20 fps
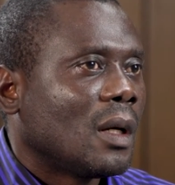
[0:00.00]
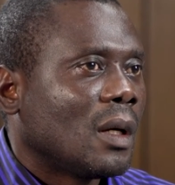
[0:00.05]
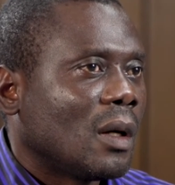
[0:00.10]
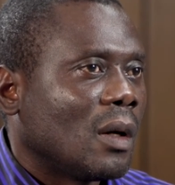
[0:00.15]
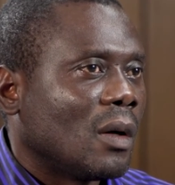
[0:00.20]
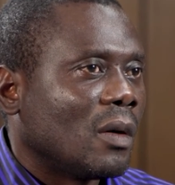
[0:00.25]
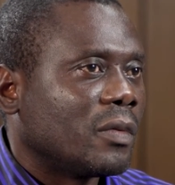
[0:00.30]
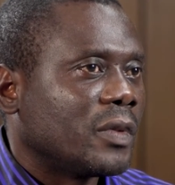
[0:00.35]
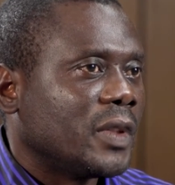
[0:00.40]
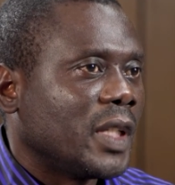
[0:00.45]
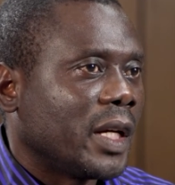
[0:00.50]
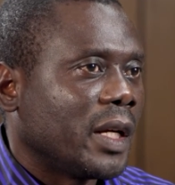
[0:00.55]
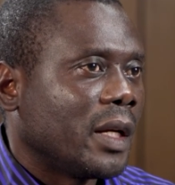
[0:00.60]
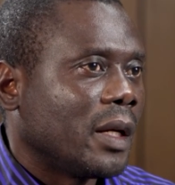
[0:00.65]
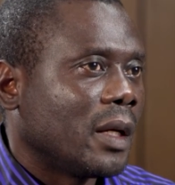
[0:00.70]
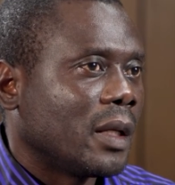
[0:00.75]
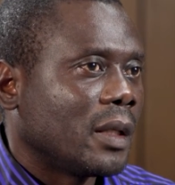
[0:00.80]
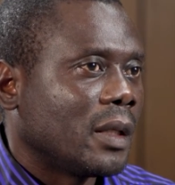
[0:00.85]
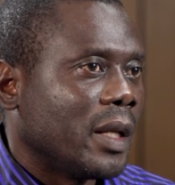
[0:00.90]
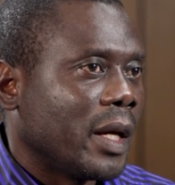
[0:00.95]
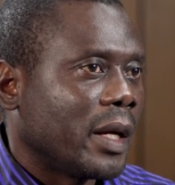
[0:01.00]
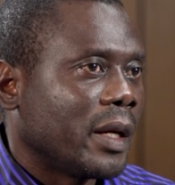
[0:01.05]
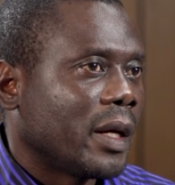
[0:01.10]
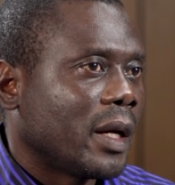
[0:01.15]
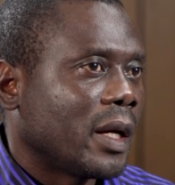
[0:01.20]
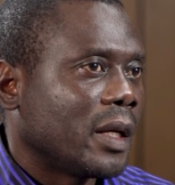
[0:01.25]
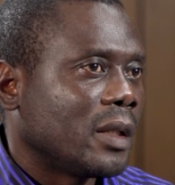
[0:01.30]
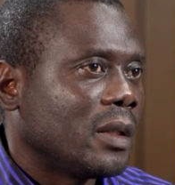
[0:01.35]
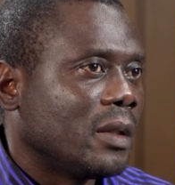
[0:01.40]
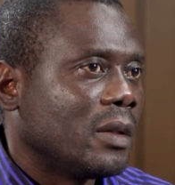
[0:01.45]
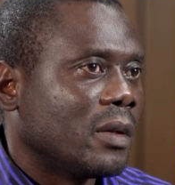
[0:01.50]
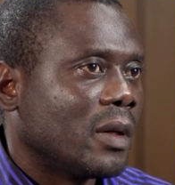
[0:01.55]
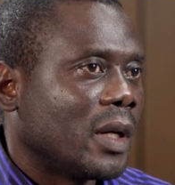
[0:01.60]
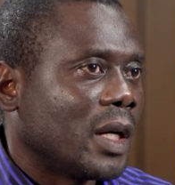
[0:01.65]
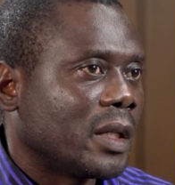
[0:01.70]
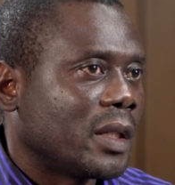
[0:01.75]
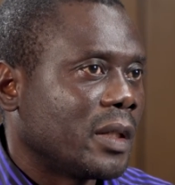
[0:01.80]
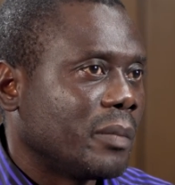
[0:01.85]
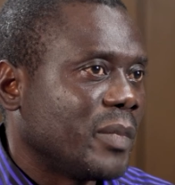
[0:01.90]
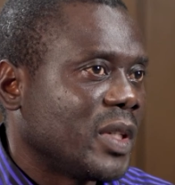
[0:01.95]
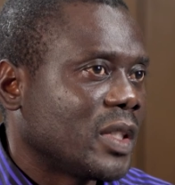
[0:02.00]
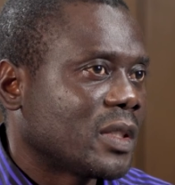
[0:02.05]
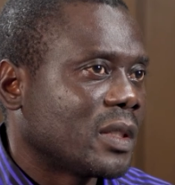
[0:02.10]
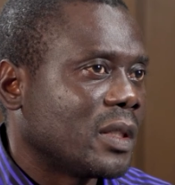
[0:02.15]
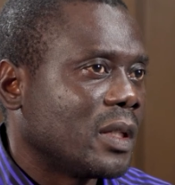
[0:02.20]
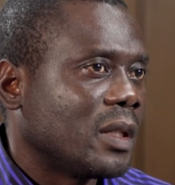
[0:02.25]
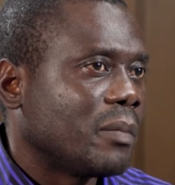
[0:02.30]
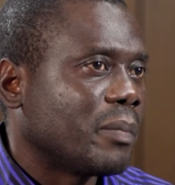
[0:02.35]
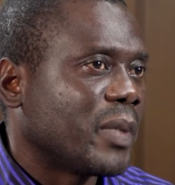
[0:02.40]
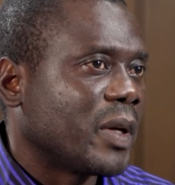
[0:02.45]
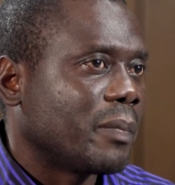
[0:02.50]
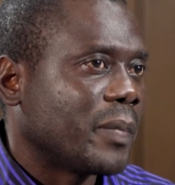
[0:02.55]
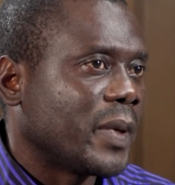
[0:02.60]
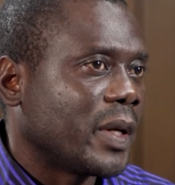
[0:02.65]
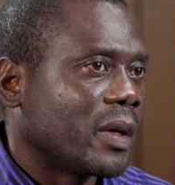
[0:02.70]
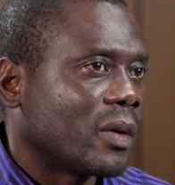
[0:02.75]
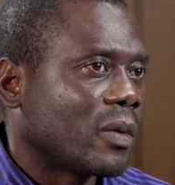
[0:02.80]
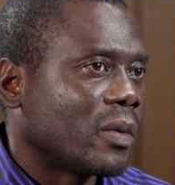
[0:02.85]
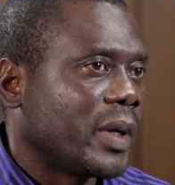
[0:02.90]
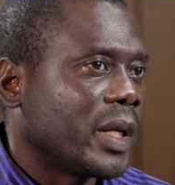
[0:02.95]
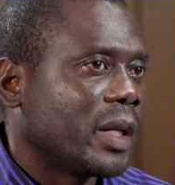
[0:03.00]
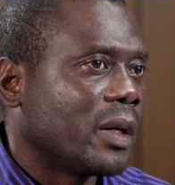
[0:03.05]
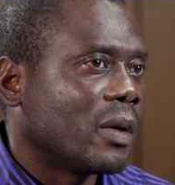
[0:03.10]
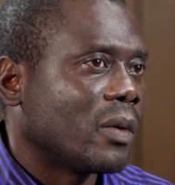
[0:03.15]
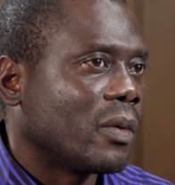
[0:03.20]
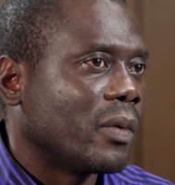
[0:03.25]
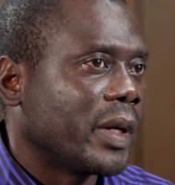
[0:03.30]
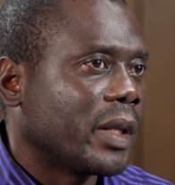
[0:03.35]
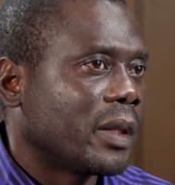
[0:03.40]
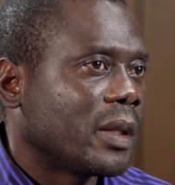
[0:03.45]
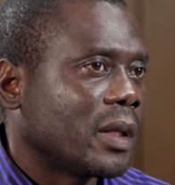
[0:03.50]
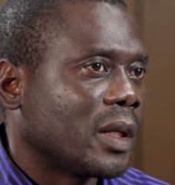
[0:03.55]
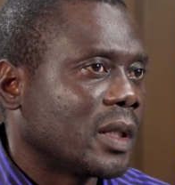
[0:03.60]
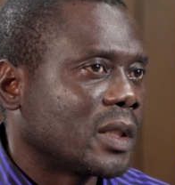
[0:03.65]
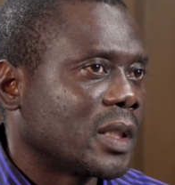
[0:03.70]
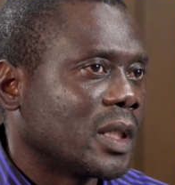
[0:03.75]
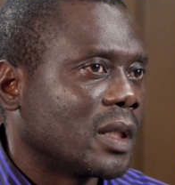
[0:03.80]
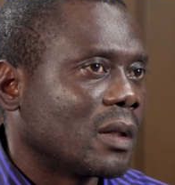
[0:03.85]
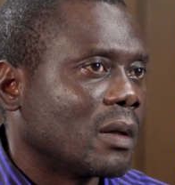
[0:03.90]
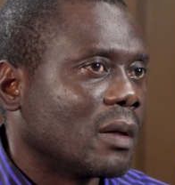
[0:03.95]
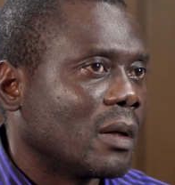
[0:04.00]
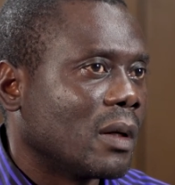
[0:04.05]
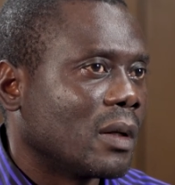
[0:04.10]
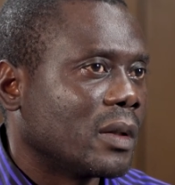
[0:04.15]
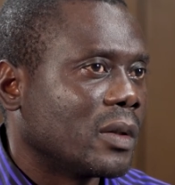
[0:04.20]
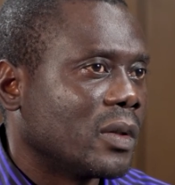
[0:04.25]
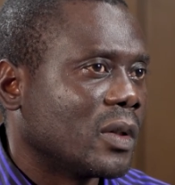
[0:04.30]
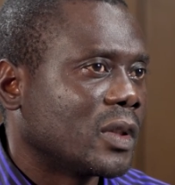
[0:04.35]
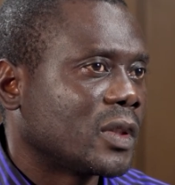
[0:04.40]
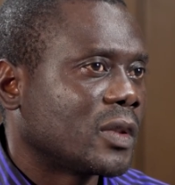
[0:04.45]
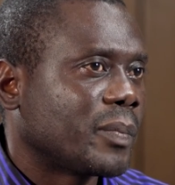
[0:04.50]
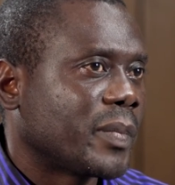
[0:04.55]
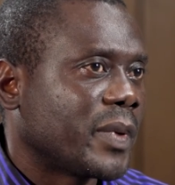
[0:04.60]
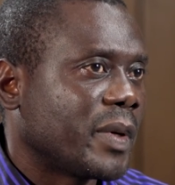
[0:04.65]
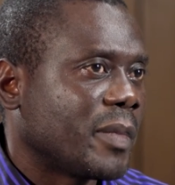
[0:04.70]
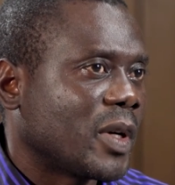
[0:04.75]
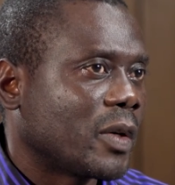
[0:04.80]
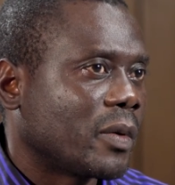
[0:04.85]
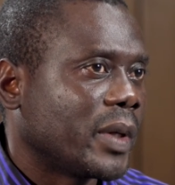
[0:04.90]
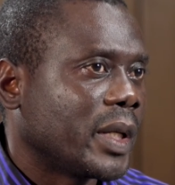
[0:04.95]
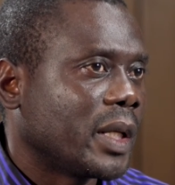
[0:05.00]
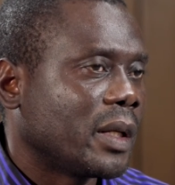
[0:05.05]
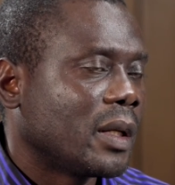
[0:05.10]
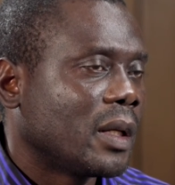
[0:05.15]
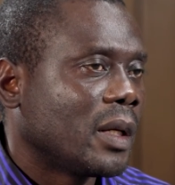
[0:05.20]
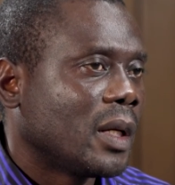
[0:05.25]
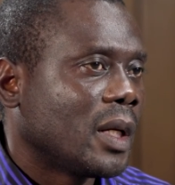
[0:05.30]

of di dihydroartemisinin with a single dose primaquine.